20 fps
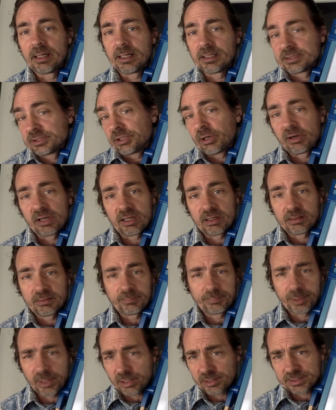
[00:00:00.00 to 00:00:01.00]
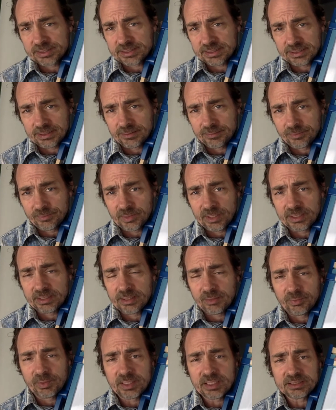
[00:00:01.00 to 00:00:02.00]
start policy, right? Then
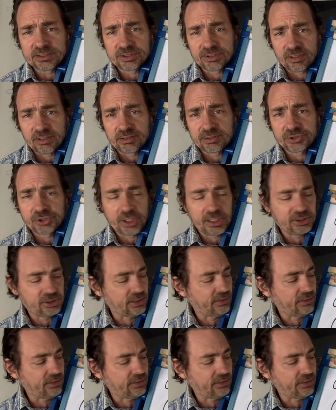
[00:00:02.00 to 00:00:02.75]
we can start changing.